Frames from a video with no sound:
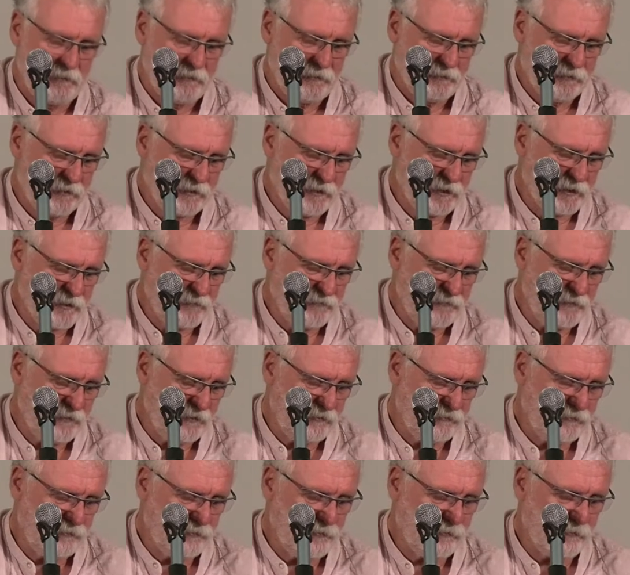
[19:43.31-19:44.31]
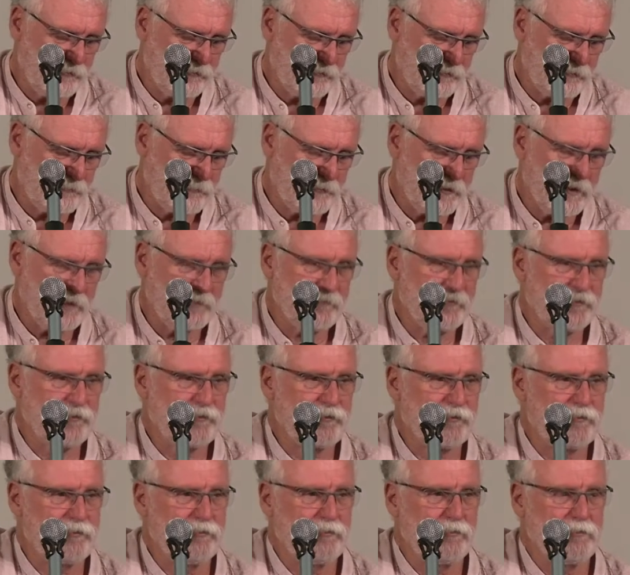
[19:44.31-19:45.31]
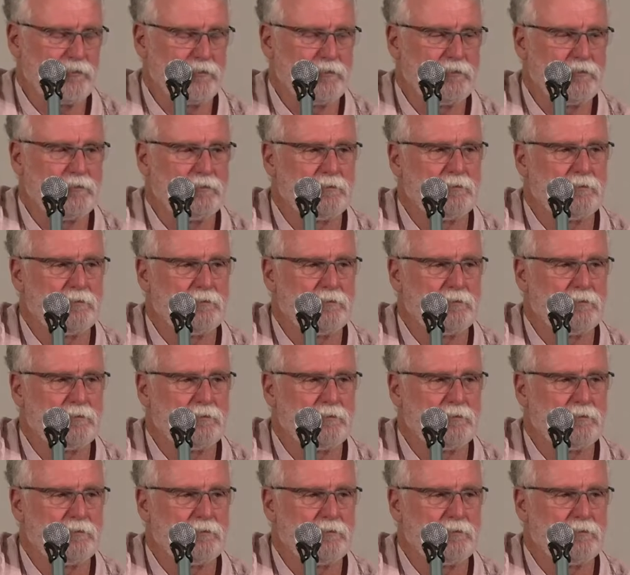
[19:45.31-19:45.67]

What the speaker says: to go to a very exclusive private school.